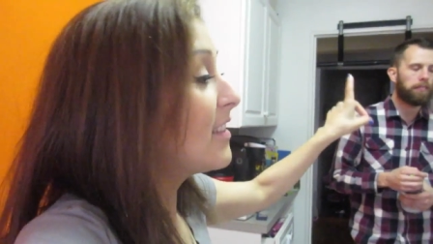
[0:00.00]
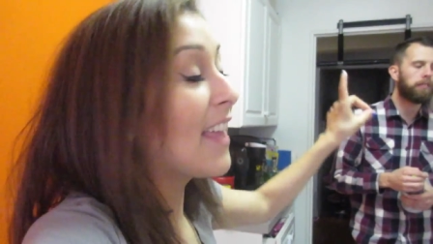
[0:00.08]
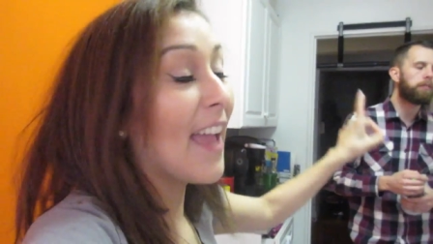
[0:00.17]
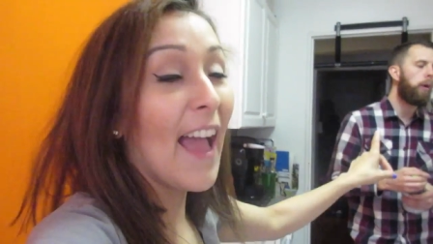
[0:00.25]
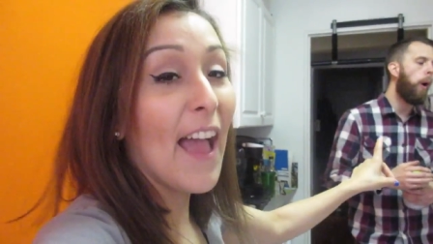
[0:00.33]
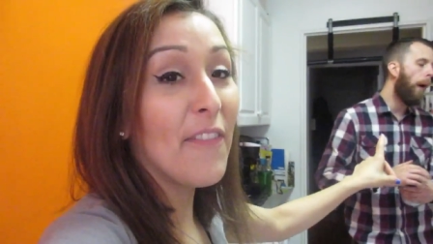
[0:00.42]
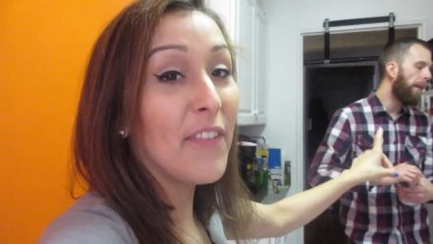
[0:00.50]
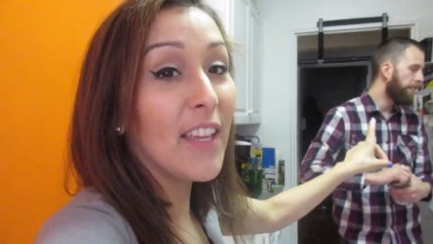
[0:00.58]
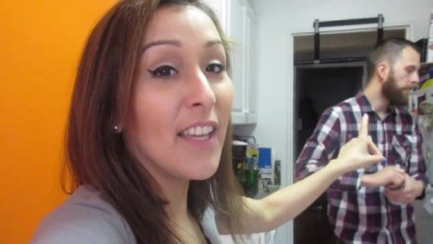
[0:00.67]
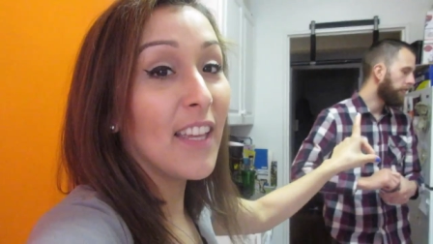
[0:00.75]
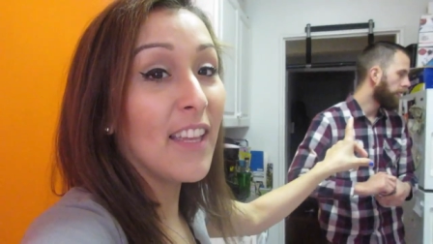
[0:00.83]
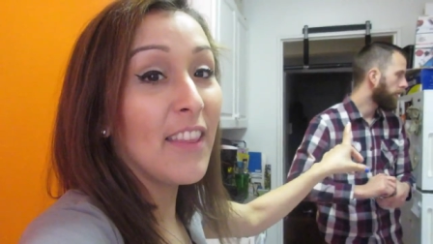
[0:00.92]
they have
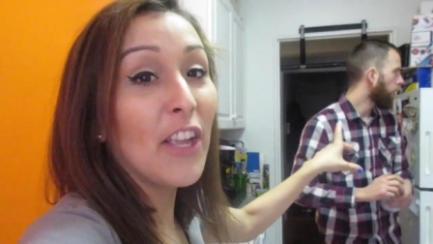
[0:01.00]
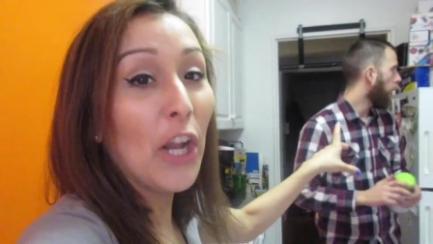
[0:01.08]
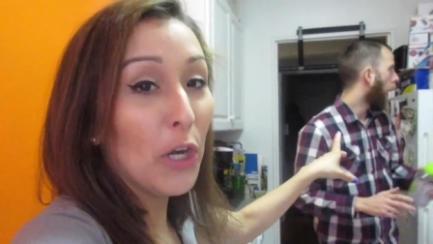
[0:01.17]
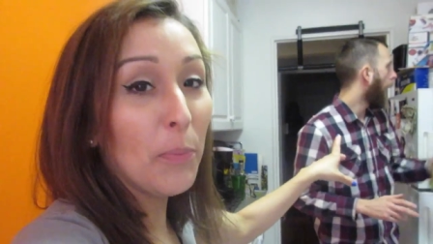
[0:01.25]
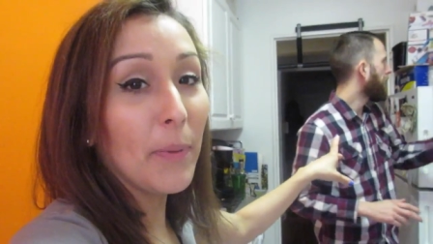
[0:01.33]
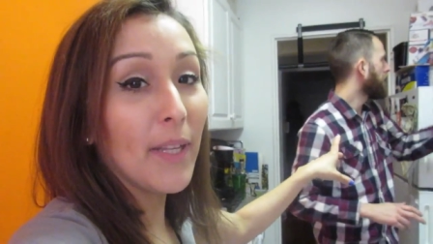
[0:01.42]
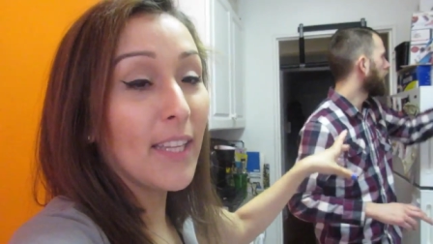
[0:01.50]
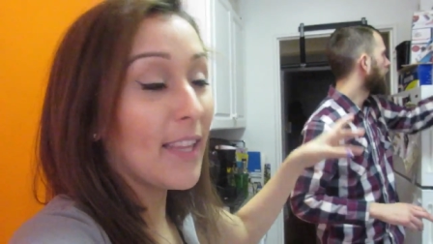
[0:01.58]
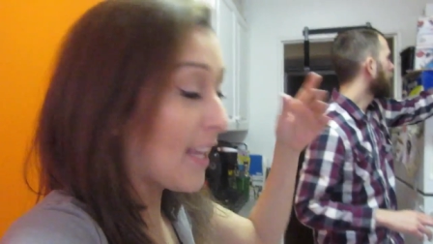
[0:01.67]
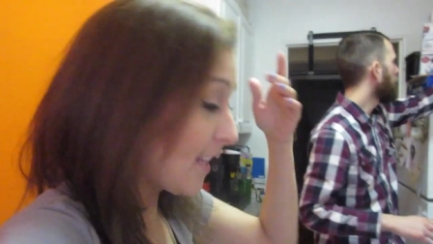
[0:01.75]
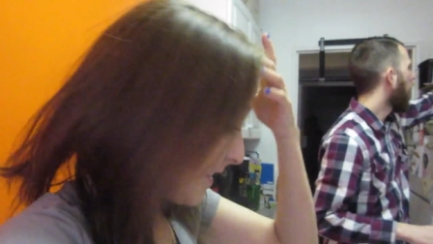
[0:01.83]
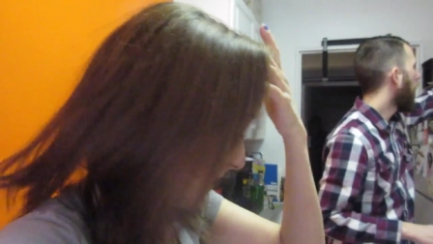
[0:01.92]
it in the airplane,
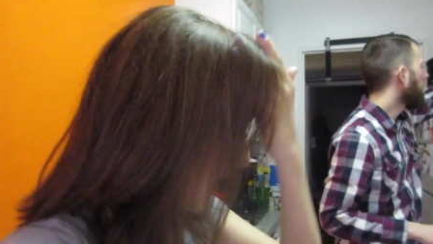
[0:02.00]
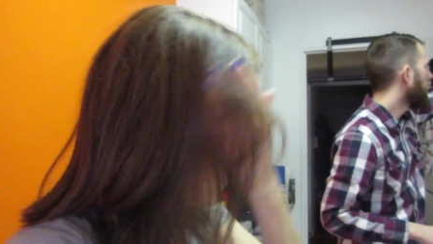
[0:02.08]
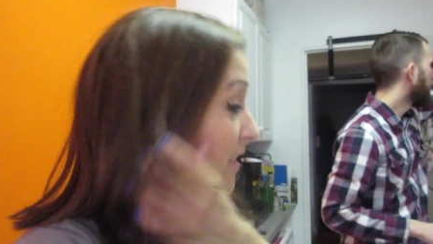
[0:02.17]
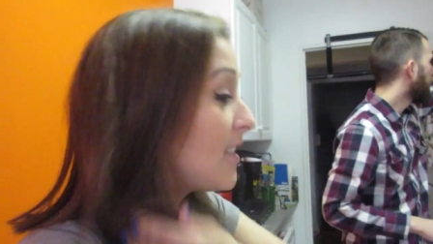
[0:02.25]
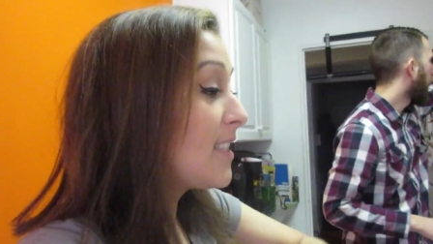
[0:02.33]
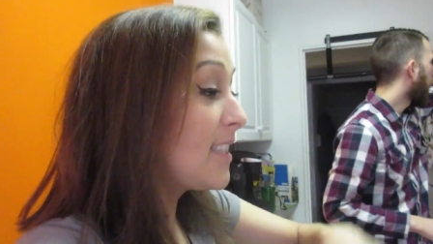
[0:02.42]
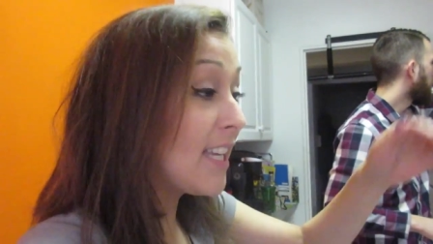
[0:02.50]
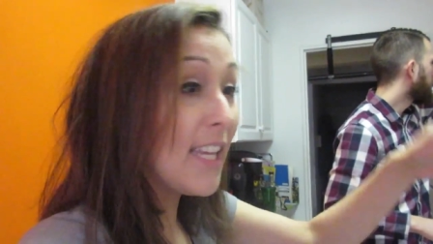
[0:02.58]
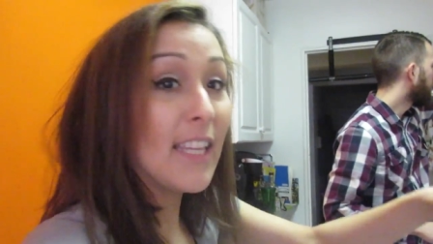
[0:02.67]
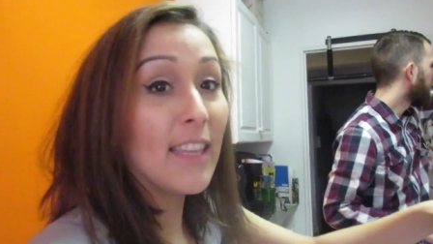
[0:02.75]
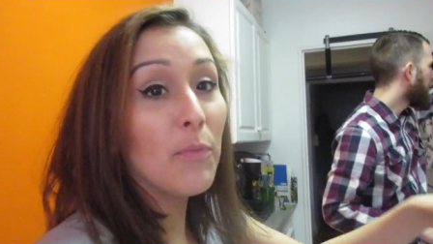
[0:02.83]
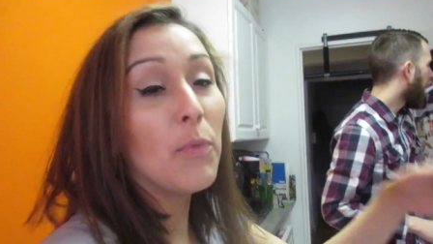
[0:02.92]
like it's in the
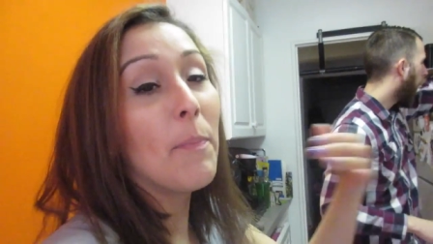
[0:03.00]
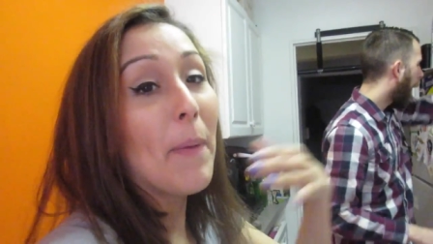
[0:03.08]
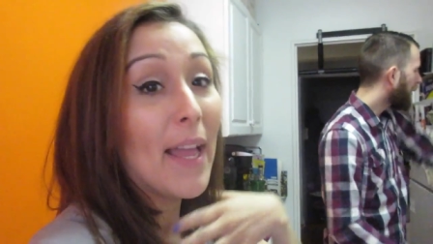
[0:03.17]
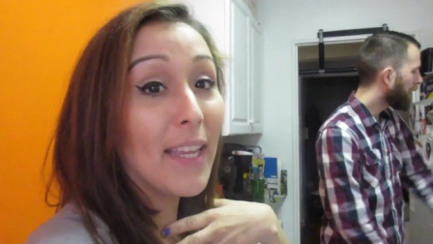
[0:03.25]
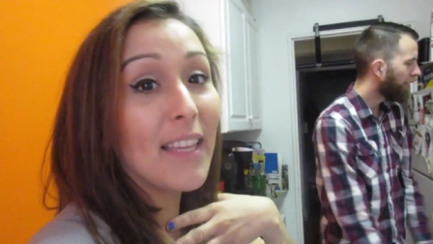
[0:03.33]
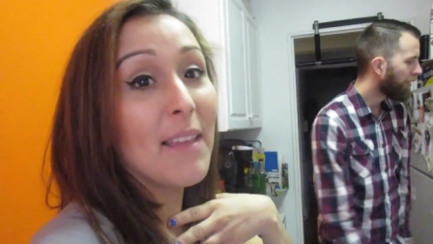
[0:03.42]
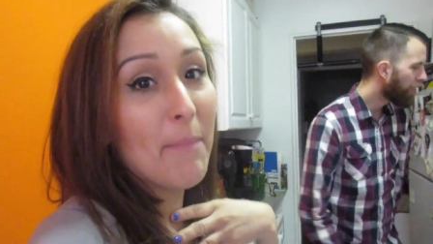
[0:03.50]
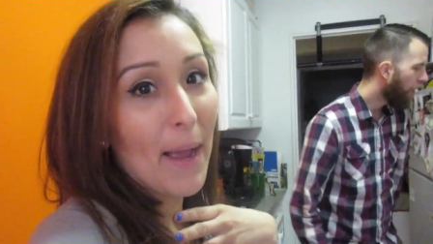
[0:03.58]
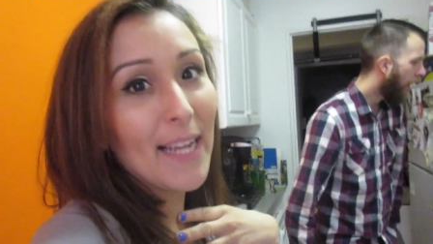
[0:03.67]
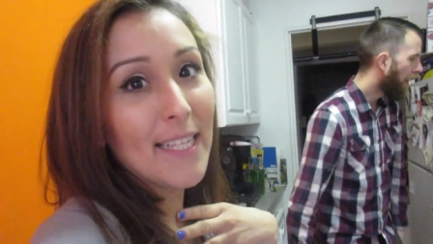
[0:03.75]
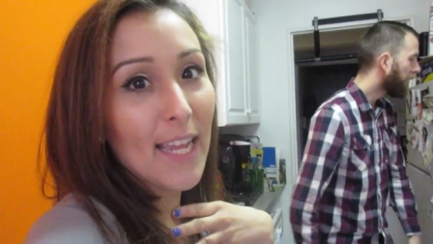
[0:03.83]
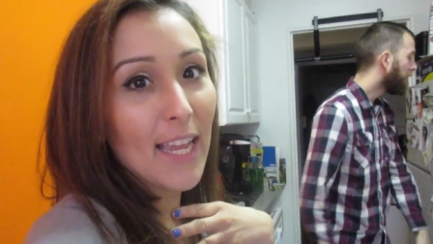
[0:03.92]
seat. Well, back in
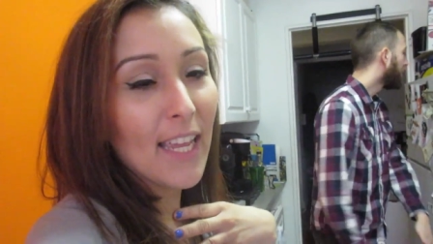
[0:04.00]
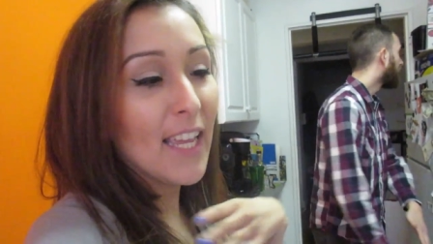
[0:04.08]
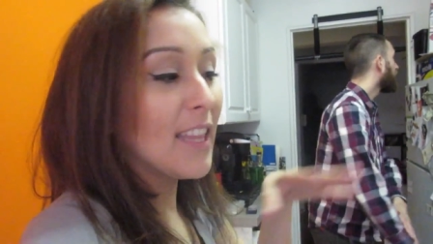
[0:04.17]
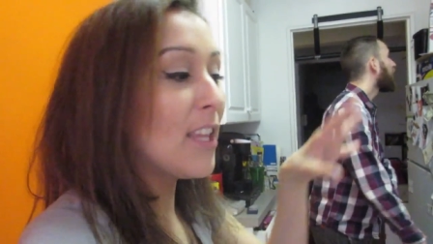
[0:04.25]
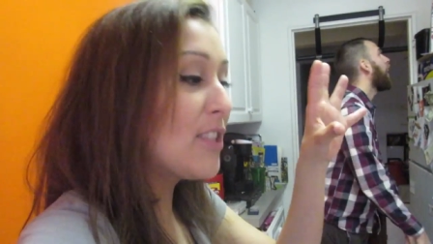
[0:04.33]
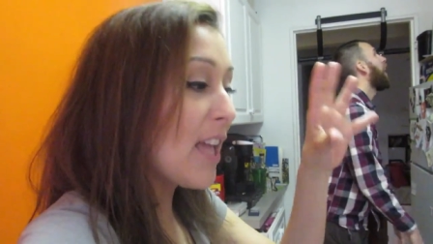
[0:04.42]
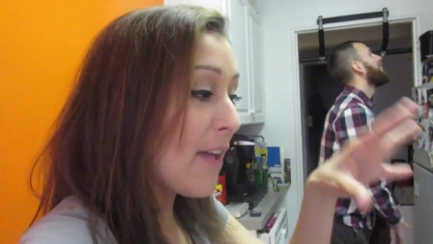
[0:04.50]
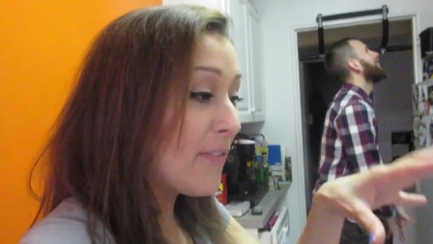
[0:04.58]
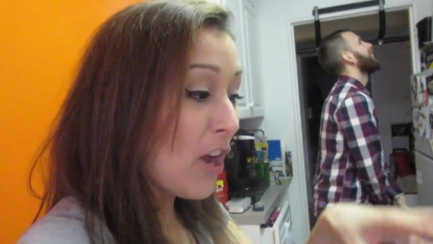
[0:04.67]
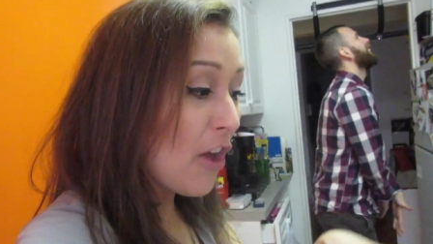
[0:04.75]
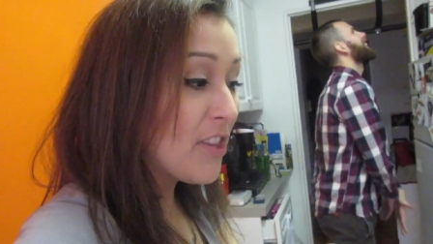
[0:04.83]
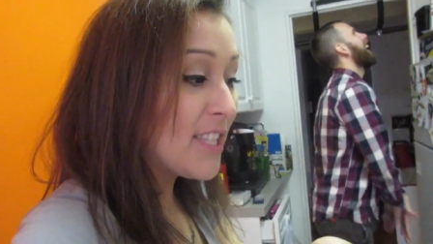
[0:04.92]
my day, they used to
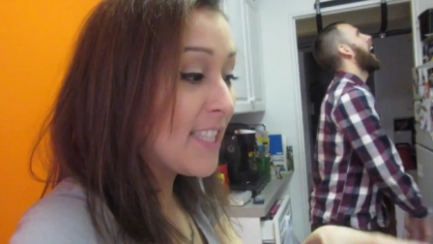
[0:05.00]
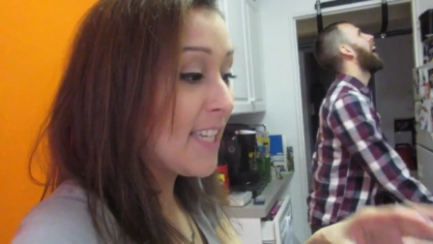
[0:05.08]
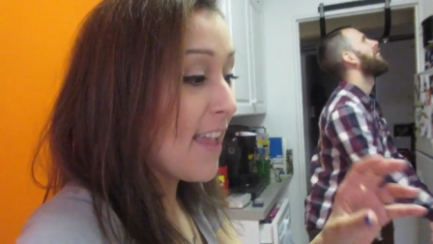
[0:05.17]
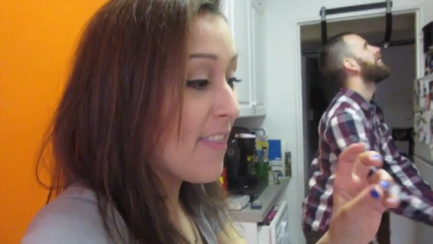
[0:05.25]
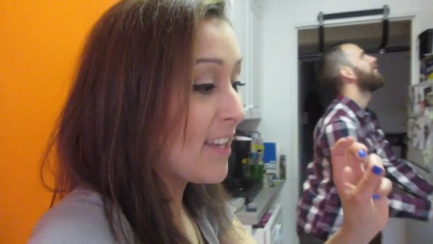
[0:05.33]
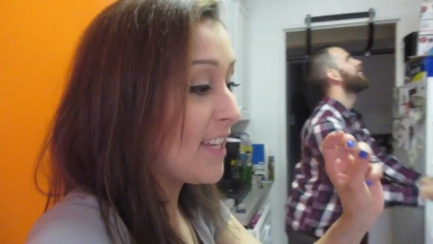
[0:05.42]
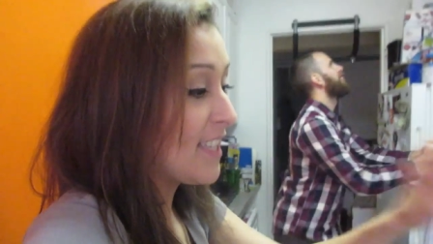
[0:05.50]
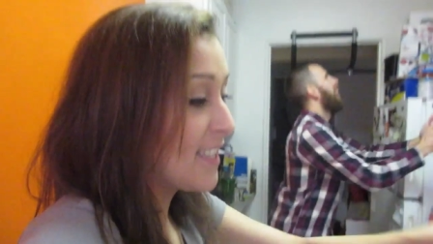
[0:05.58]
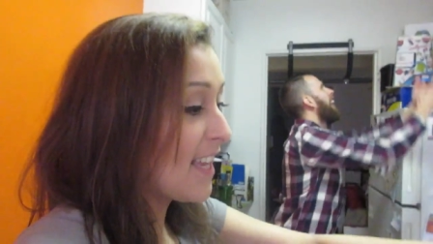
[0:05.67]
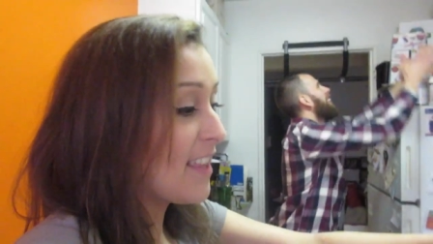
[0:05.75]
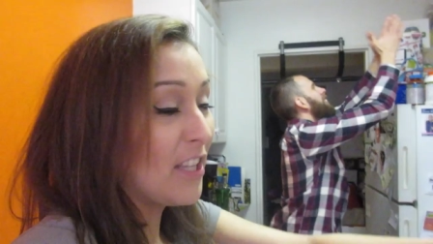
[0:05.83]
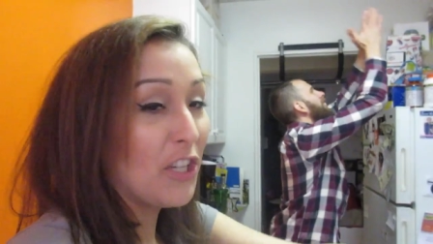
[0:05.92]
have it on the seat and then
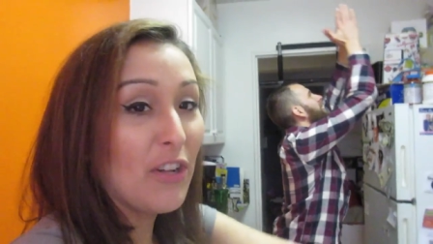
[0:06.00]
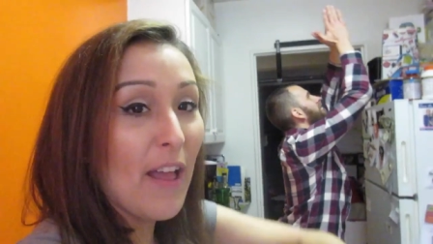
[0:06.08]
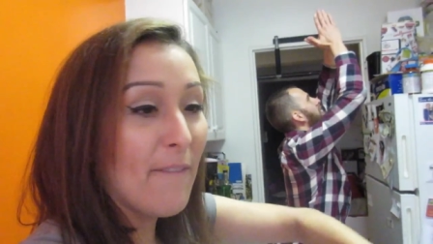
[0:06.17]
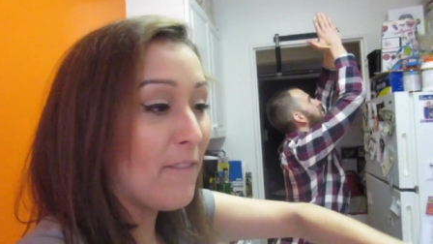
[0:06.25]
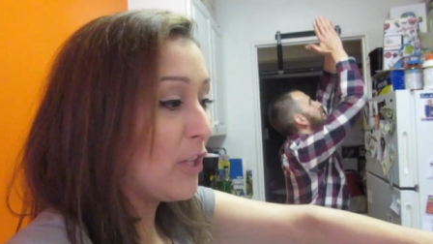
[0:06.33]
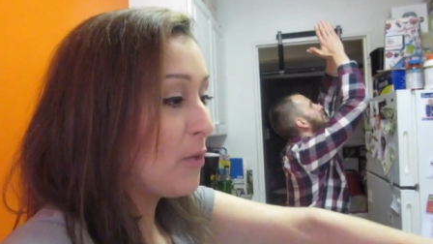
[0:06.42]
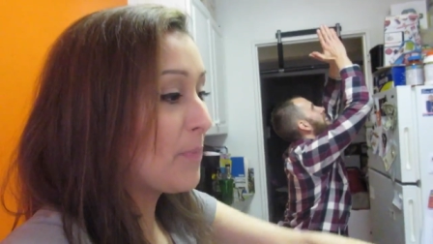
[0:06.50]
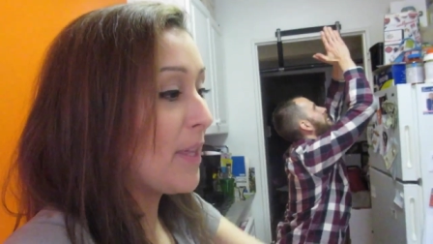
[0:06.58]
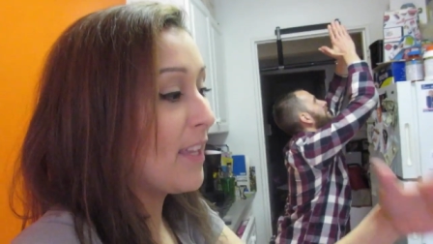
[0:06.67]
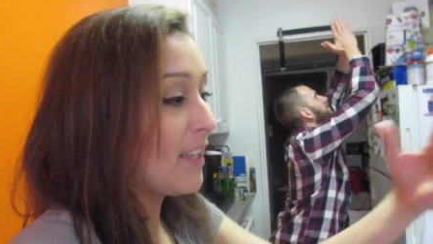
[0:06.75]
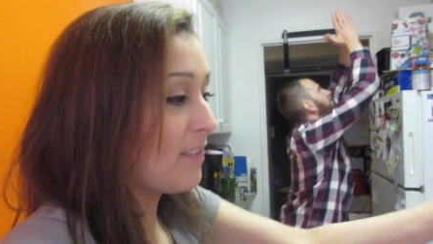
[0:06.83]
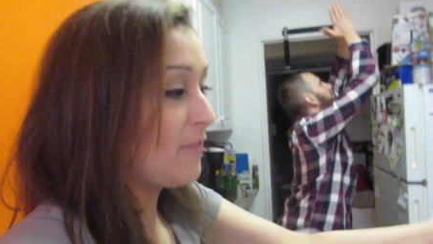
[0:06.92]
inside the little envelope
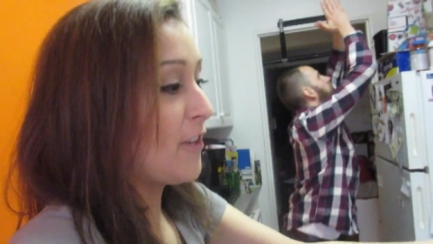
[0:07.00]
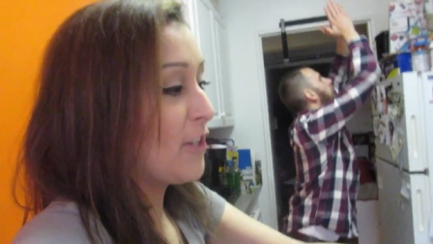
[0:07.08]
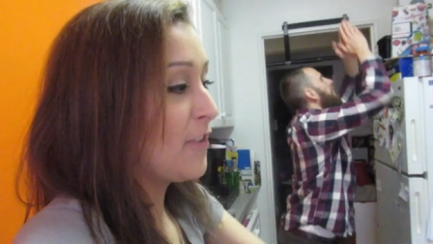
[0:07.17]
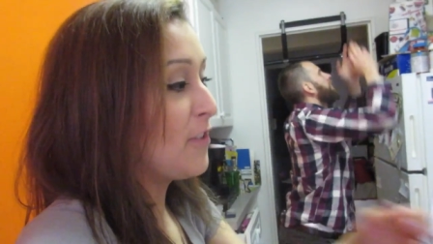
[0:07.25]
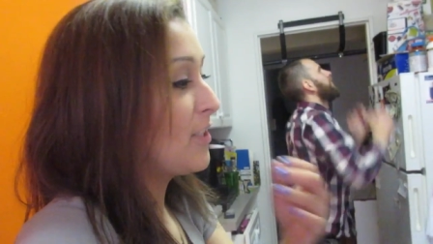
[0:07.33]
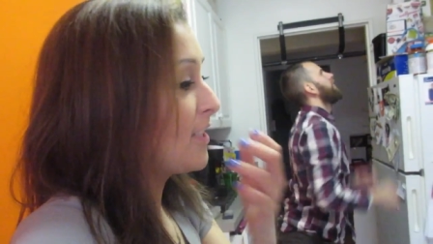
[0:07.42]
thing in front of you,